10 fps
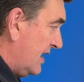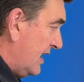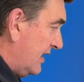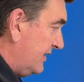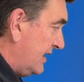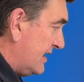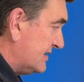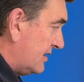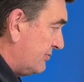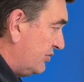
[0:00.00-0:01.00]
And then as
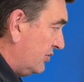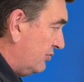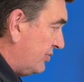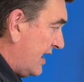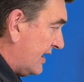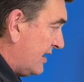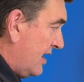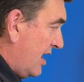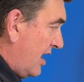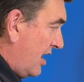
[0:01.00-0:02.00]
I pull back,
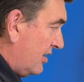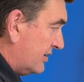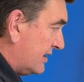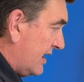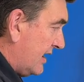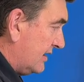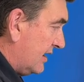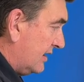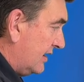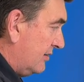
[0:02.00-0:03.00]
I'll get a
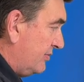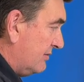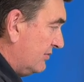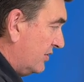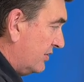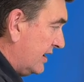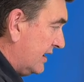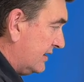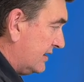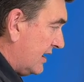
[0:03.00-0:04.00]
little bit more
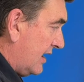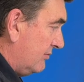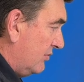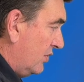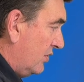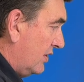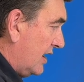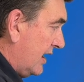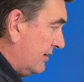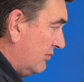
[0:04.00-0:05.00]
ink and more
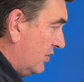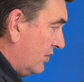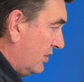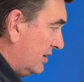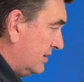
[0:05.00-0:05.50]
and more.